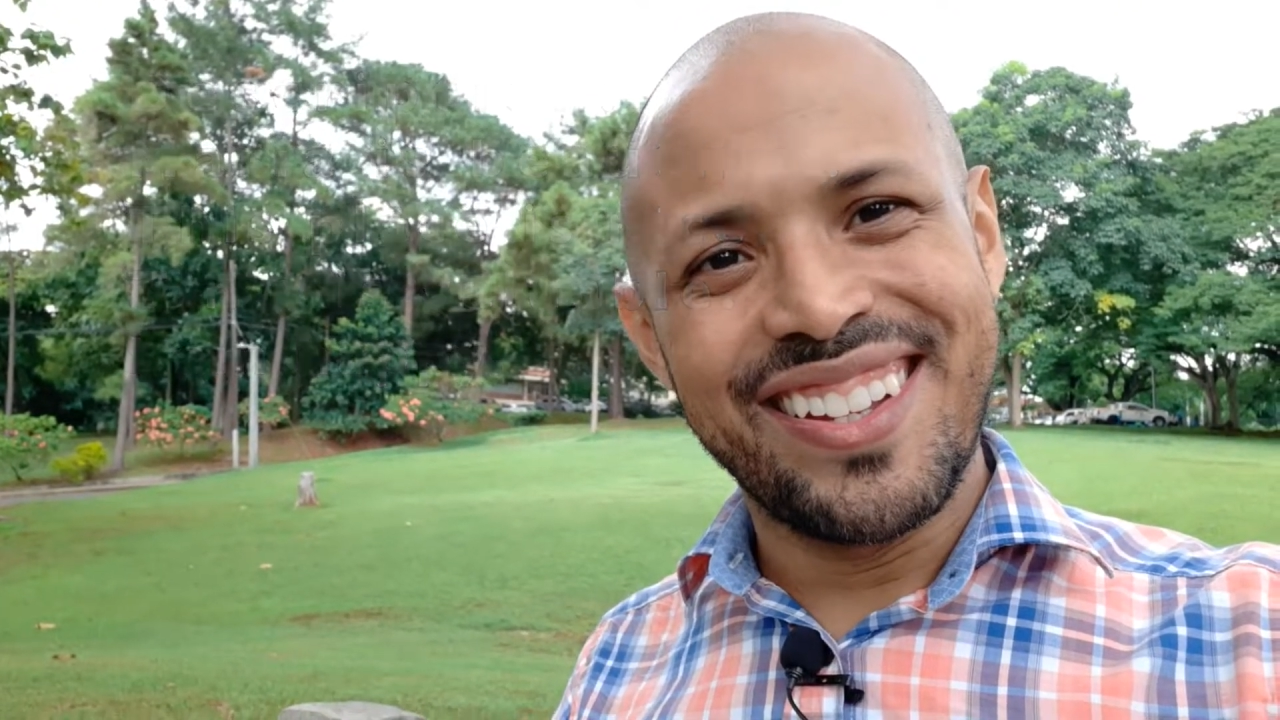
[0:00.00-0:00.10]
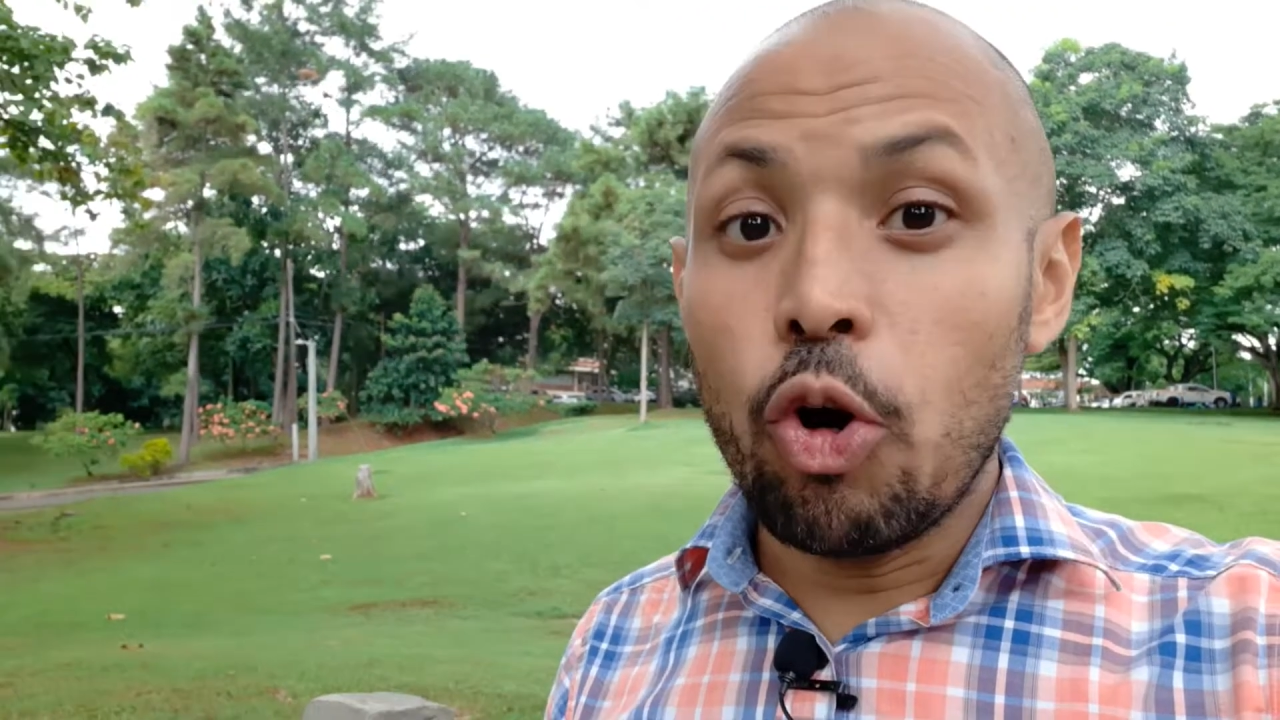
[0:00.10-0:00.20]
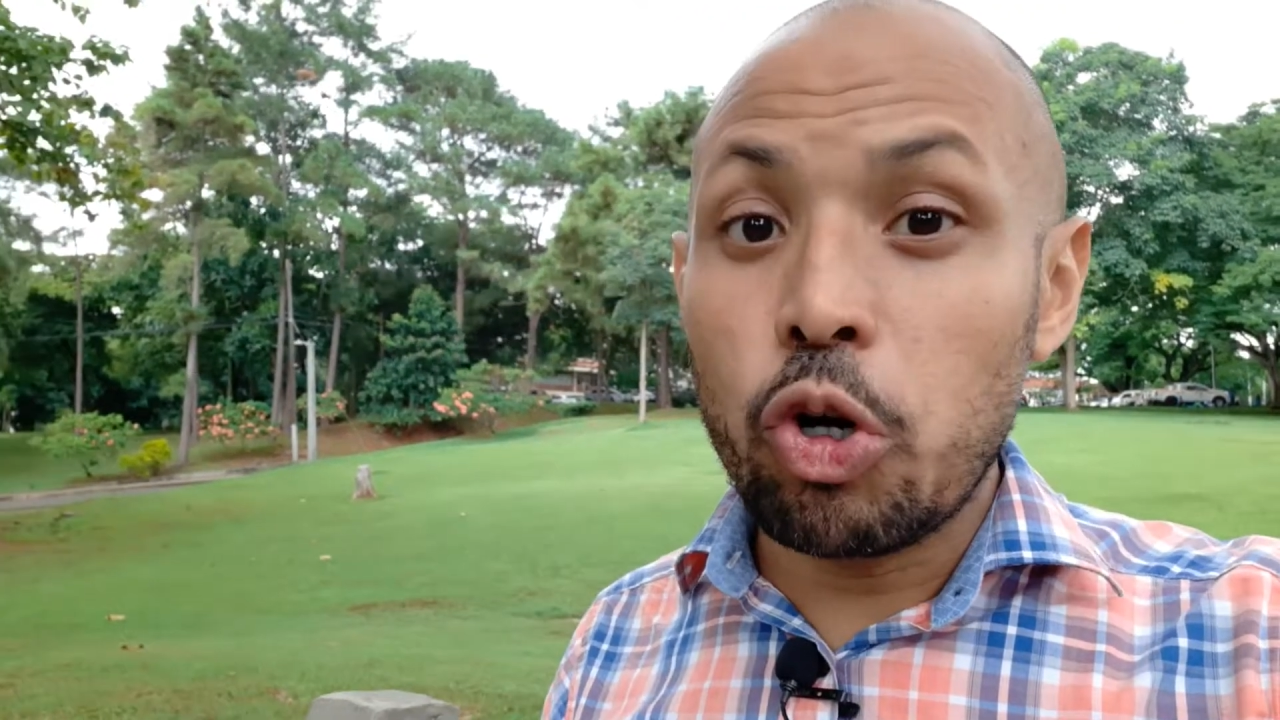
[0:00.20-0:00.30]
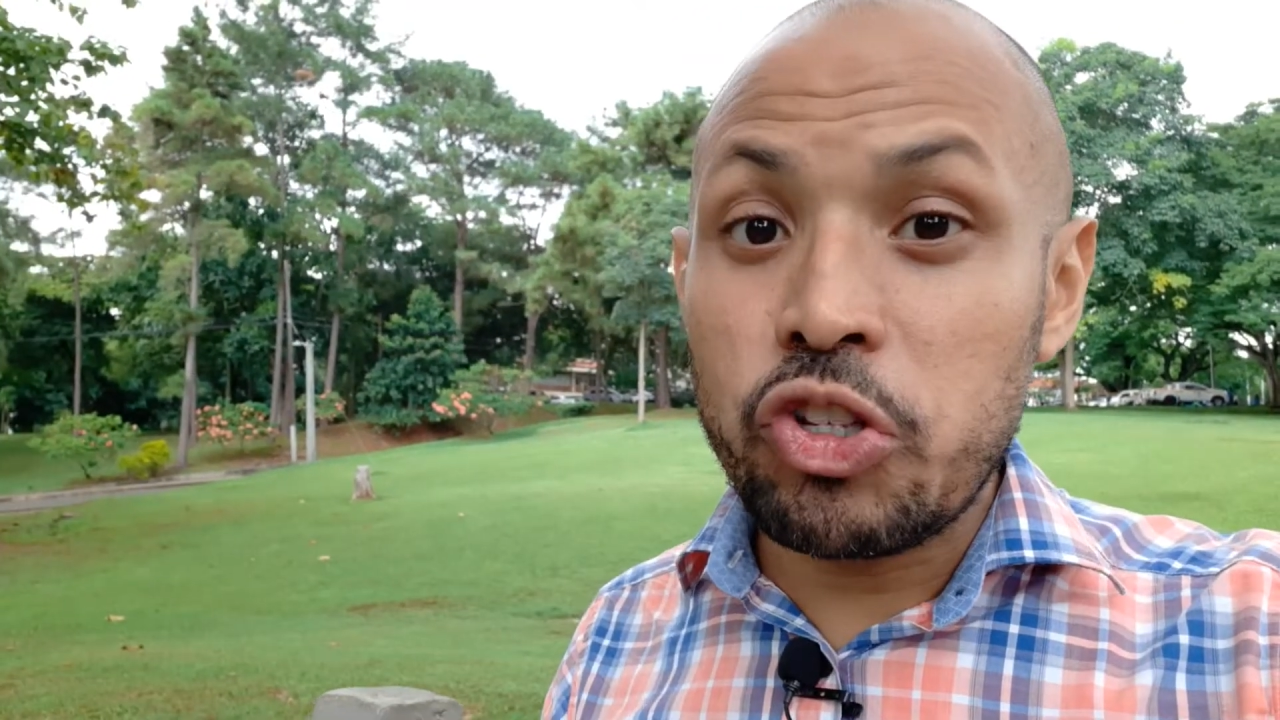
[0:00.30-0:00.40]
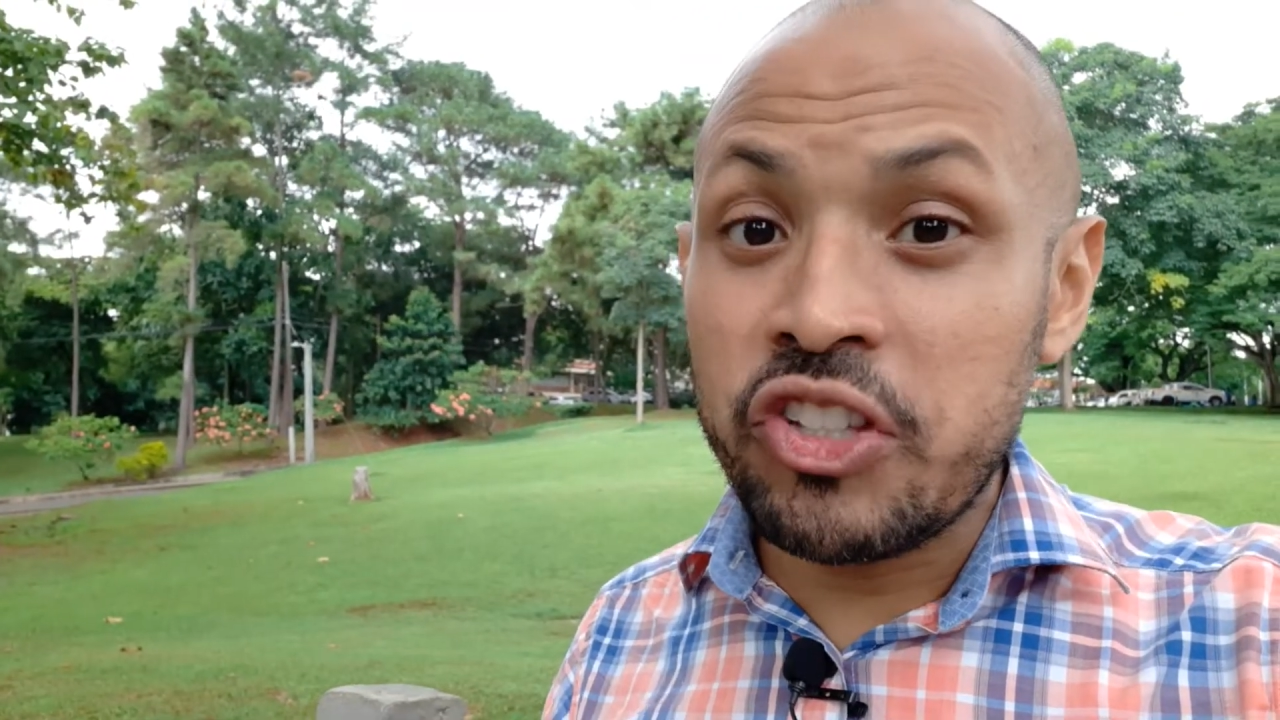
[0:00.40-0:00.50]

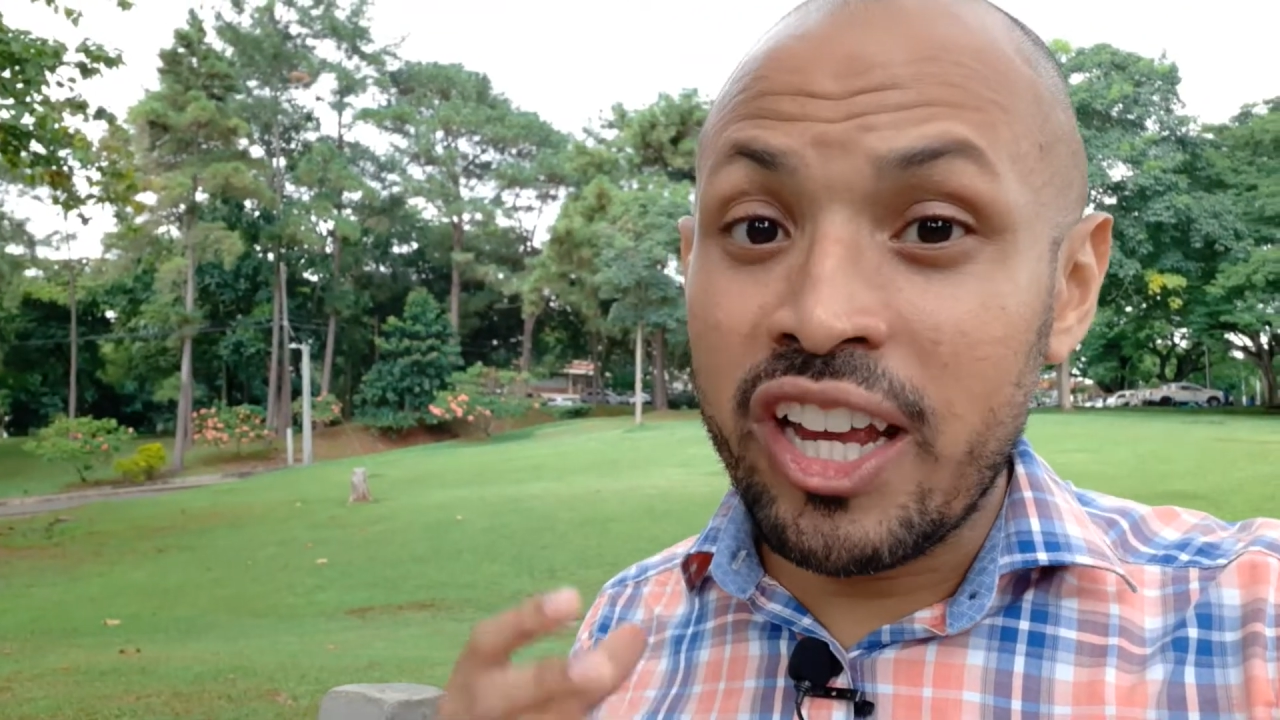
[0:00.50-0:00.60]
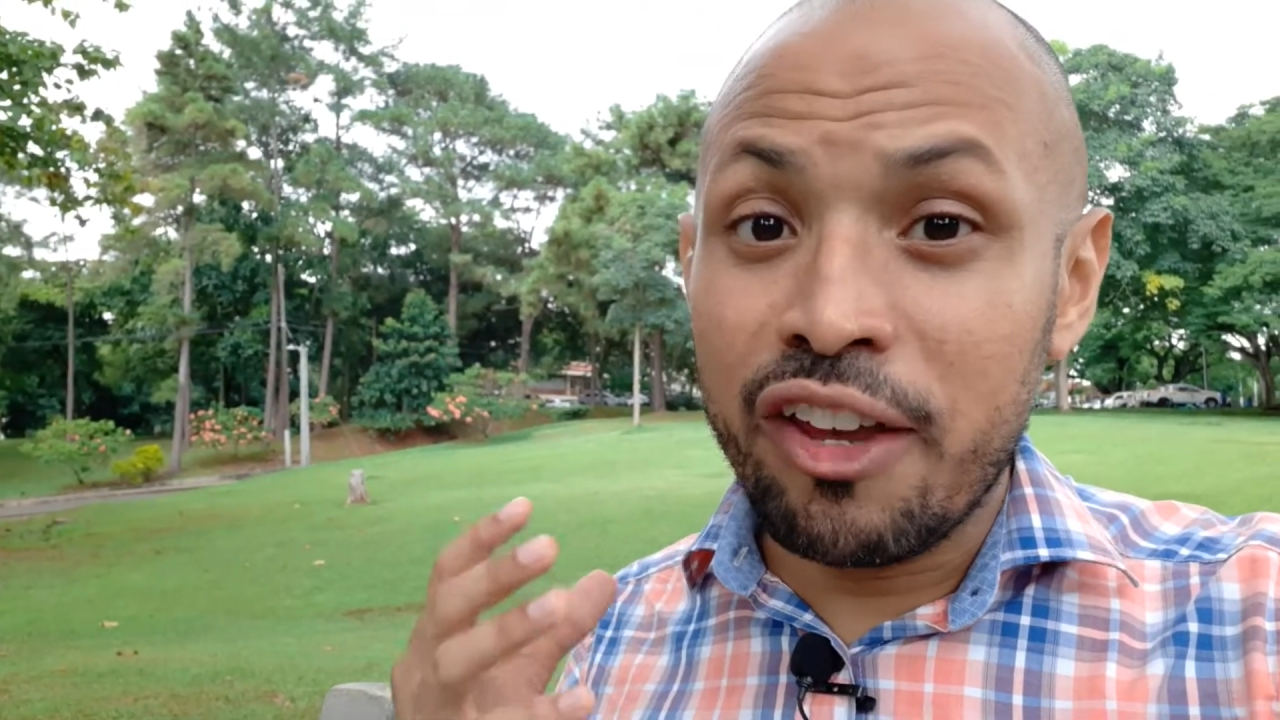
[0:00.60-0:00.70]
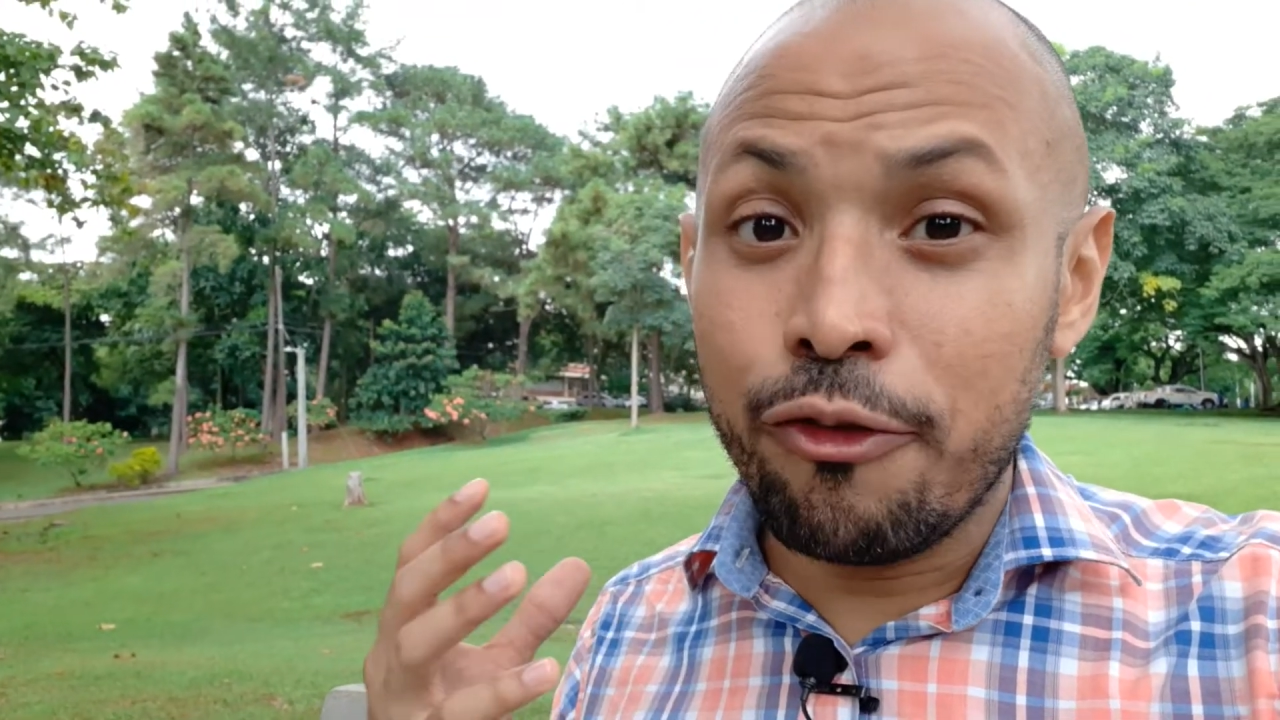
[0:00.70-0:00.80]
Or say,